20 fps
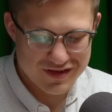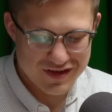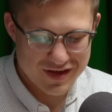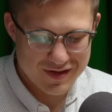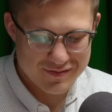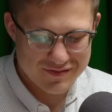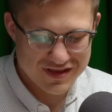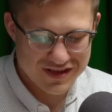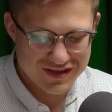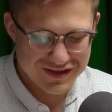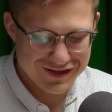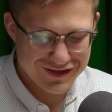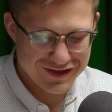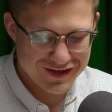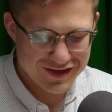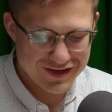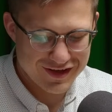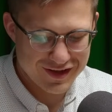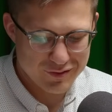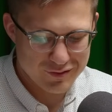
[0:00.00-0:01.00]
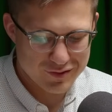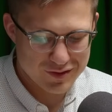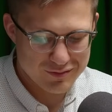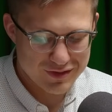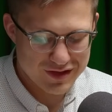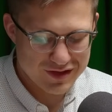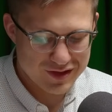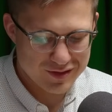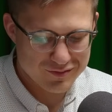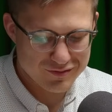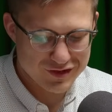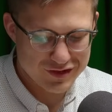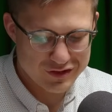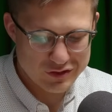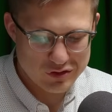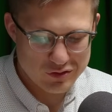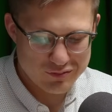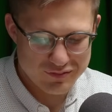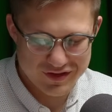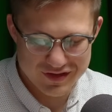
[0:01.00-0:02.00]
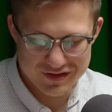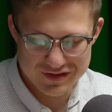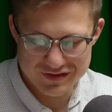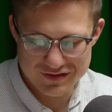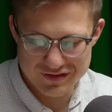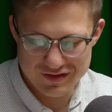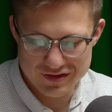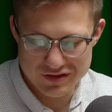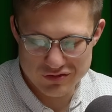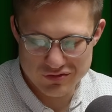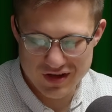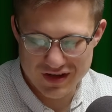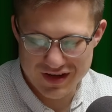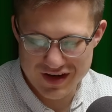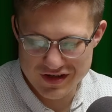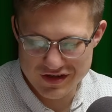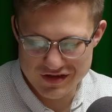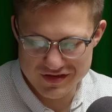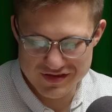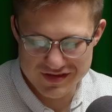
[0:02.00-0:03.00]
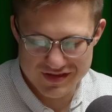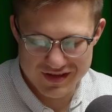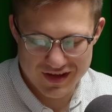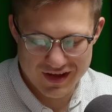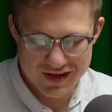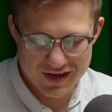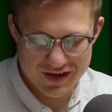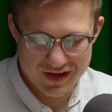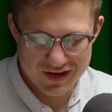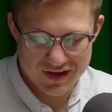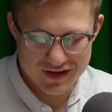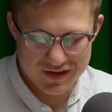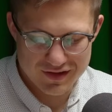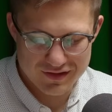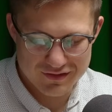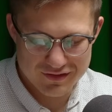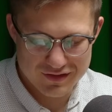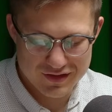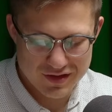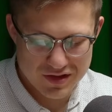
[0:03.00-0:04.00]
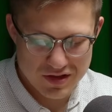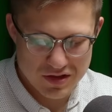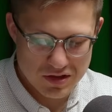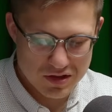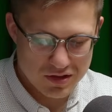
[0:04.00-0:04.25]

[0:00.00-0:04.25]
EMCDDA will become the European Drug Agency and